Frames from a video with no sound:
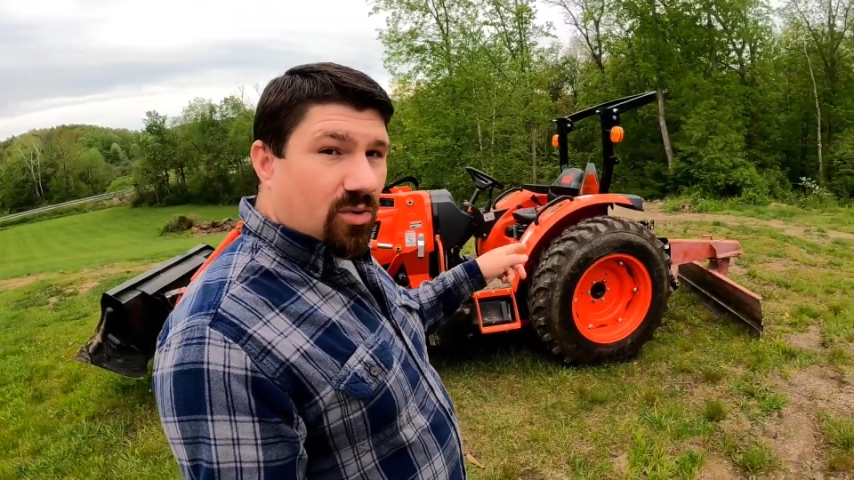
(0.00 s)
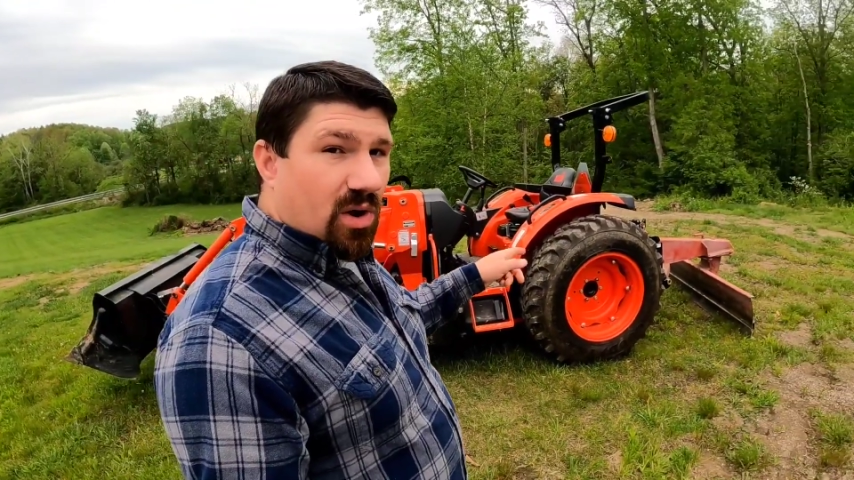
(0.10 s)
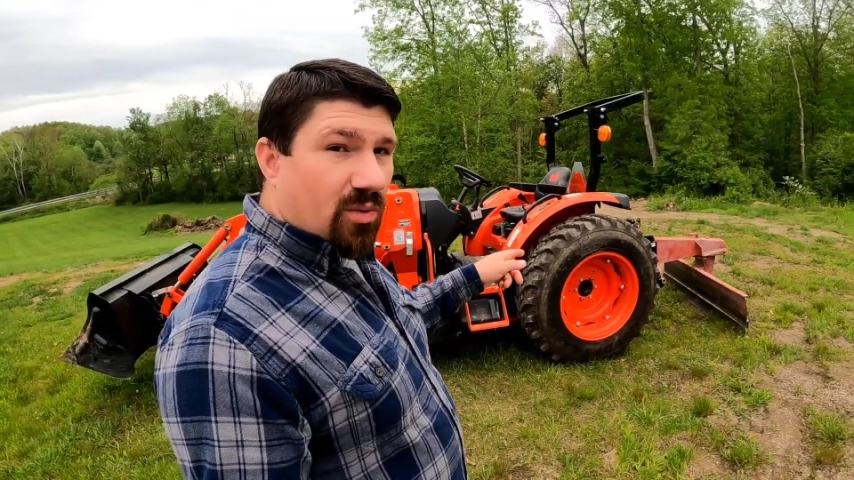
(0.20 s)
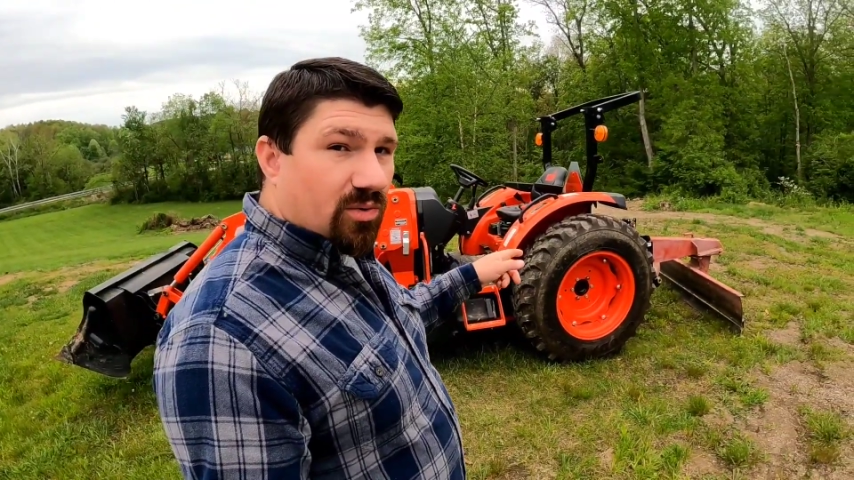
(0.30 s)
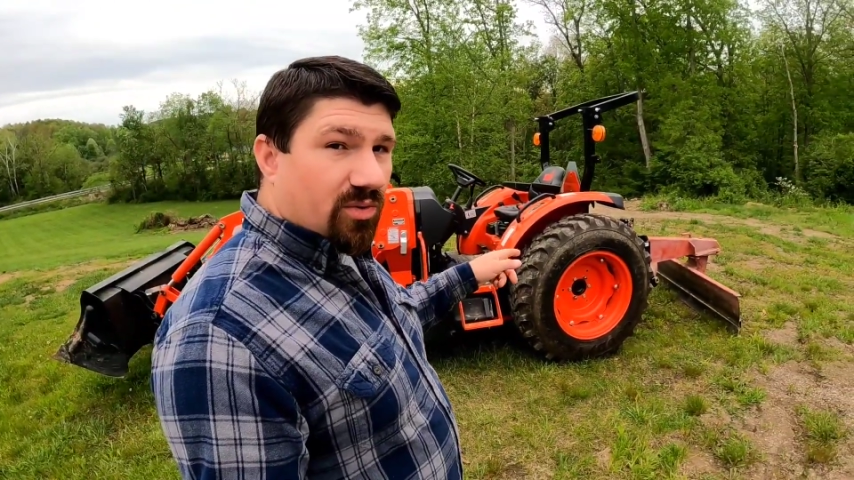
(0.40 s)

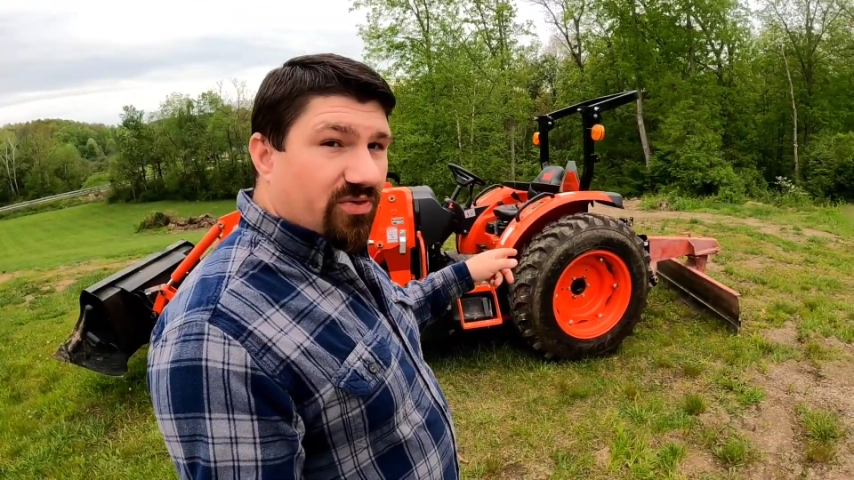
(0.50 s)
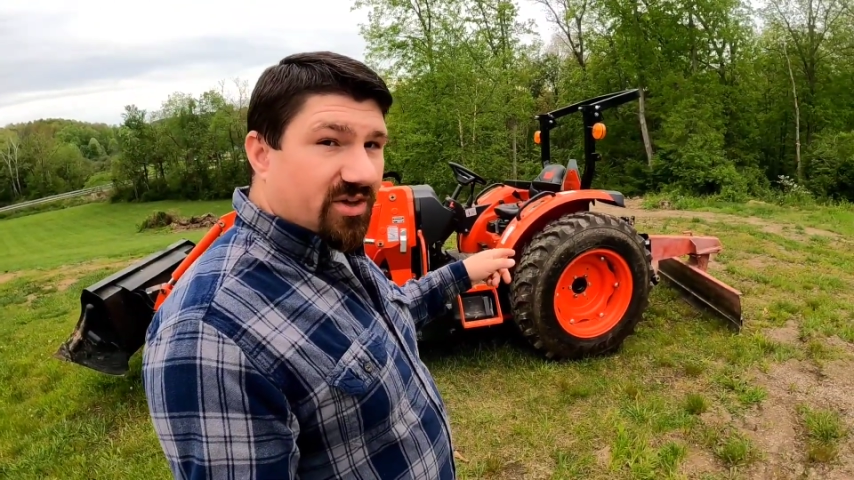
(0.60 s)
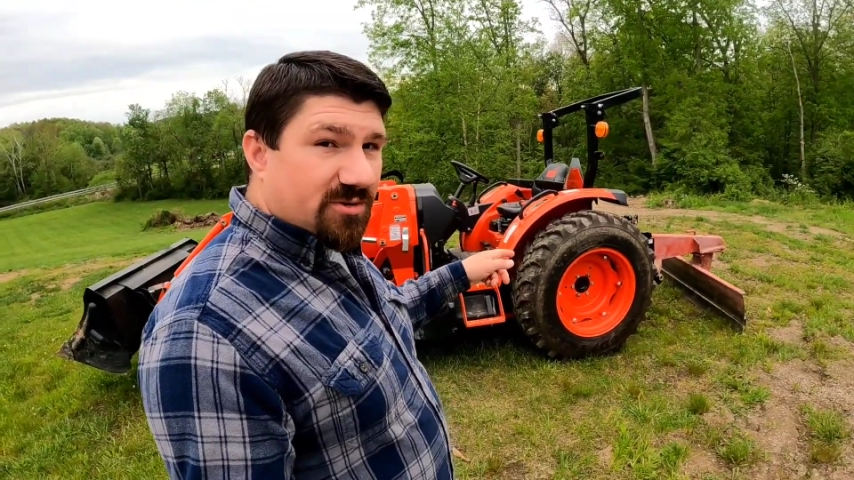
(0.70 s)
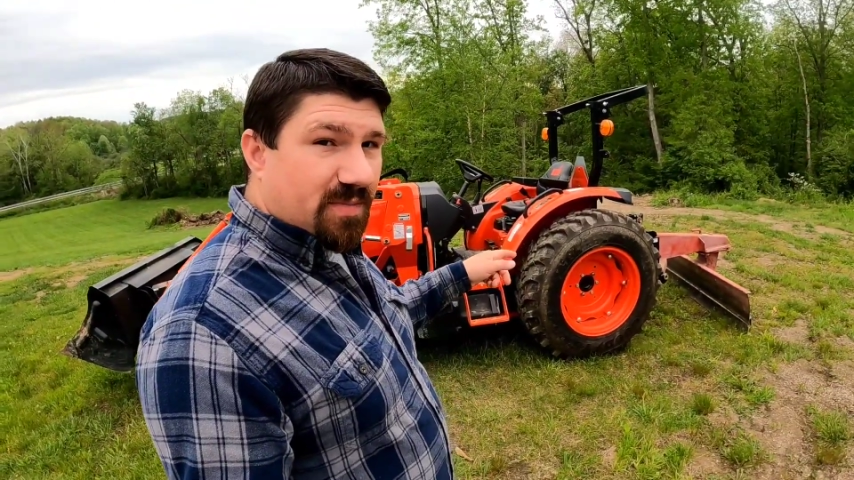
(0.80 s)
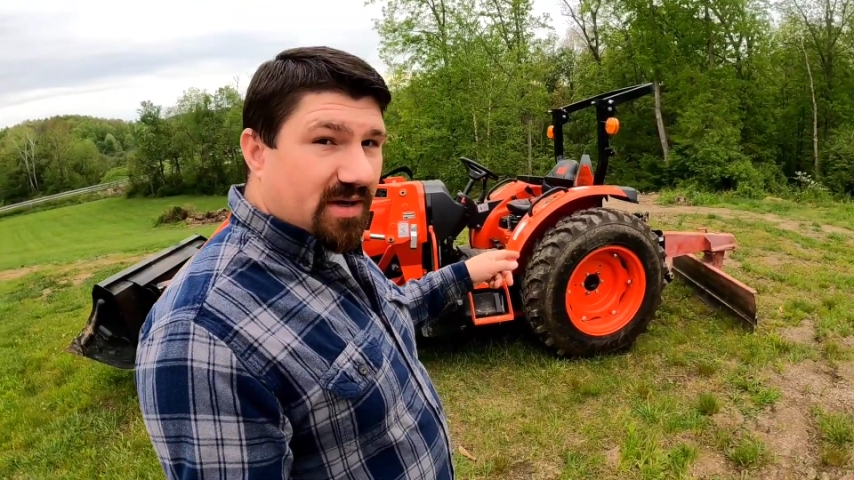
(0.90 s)
quite wanting one
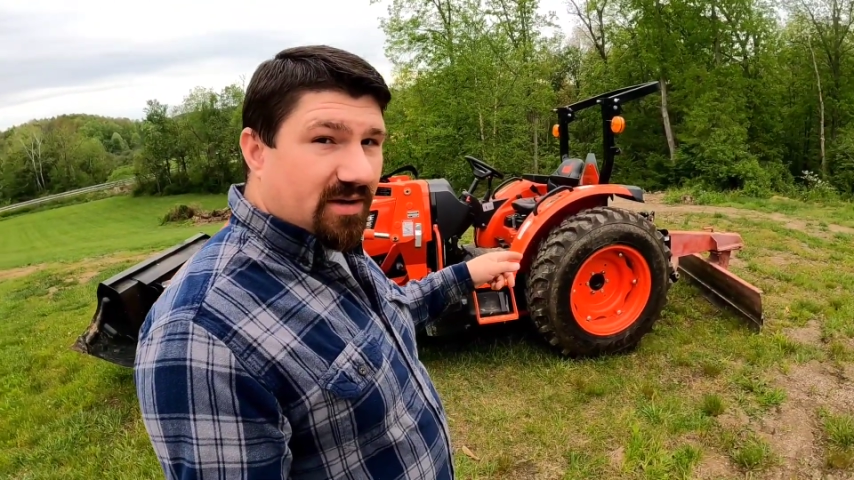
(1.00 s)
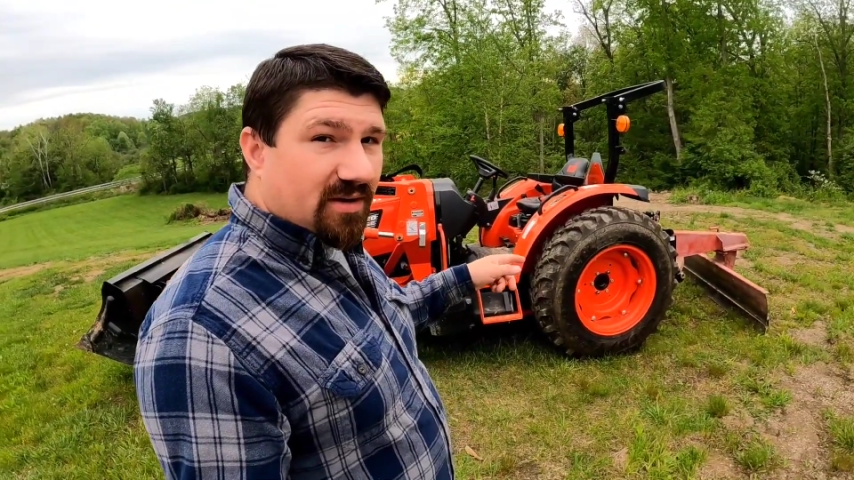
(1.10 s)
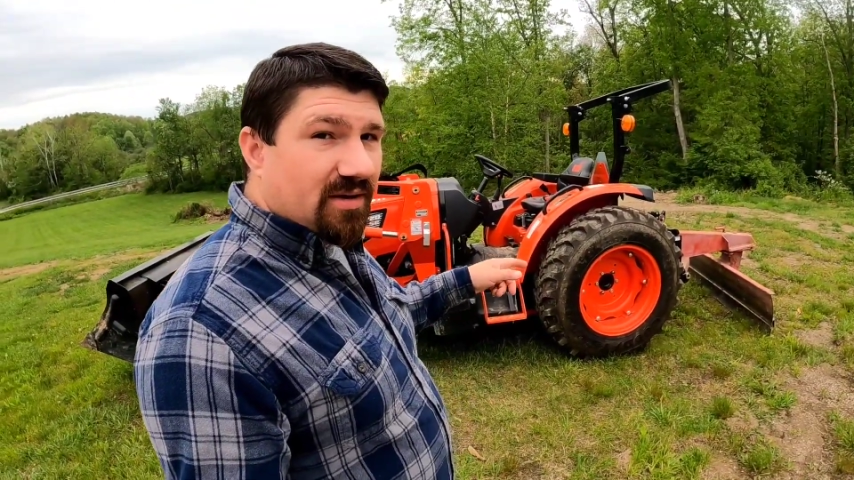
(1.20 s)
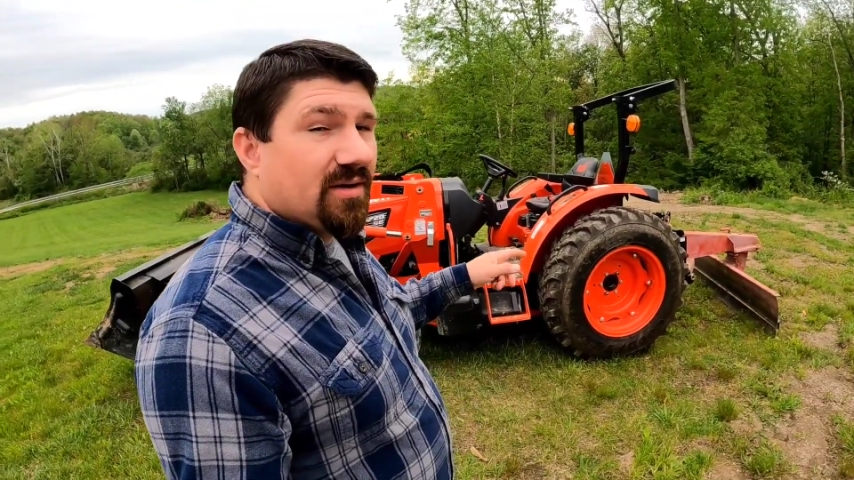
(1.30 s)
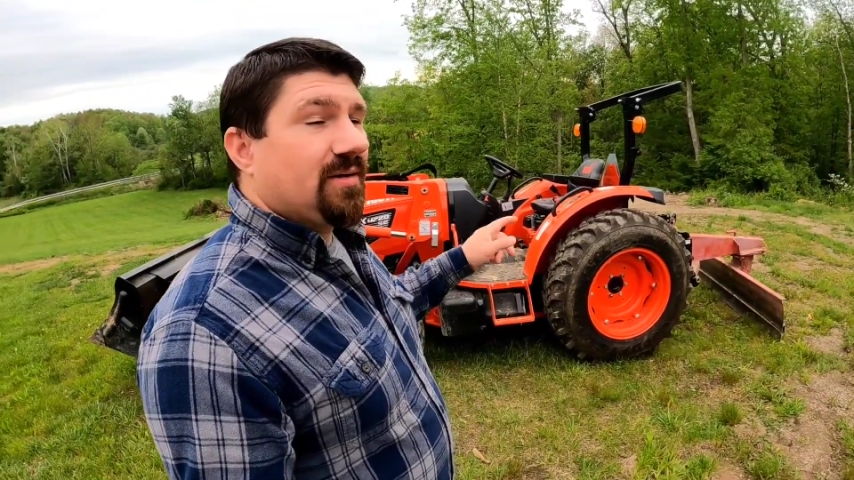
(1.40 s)
this big,